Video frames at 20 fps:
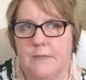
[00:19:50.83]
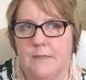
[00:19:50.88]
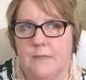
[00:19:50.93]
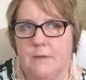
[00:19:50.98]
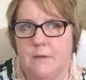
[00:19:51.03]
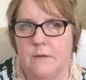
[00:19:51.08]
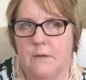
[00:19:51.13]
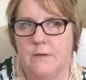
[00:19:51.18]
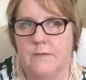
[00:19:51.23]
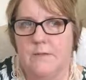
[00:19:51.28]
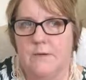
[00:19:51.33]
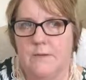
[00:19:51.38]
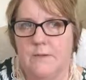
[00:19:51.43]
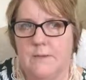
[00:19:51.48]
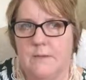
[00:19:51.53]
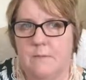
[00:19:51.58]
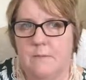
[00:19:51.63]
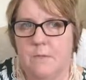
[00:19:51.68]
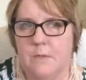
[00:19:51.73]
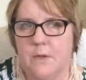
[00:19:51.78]
So if you're
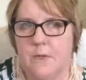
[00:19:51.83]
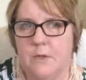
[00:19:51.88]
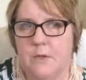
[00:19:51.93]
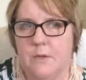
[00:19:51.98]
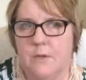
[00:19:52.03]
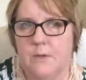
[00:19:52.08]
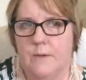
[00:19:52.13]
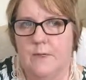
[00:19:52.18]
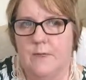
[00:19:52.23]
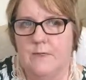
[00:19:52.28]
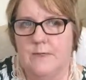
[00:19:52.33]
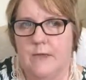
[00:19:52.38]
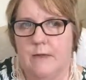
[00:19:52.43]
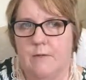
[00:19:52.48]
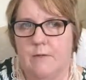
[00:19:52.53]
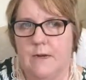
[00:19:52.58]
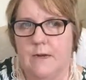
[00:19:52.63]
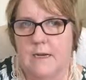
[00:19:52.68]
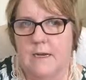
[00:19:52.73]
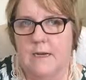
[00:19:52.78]
someone who is
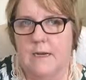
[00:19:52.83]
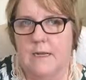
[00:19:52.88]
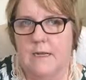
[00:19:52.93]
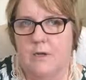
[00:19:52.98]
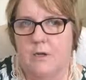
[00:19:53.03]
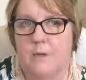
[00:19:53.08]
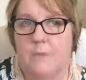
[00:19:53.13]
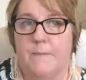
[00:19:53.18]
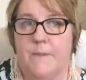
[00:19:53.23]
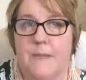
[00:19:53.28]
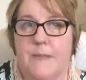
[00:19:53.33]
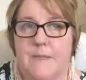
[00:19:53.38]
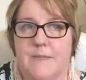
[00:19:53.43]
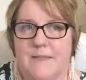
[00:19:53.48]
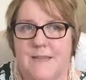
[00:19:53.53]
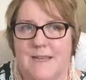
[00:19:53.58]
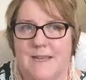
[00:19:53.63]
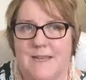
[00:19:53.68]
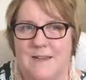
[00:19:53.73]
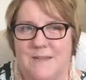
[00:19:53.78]
currently not being
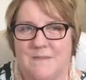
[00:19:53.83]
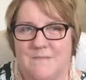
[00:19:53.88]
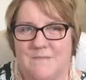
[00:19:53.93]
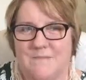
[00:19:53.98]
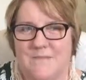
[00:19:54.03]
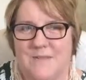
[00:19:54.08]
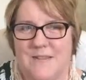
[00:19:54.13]
seen,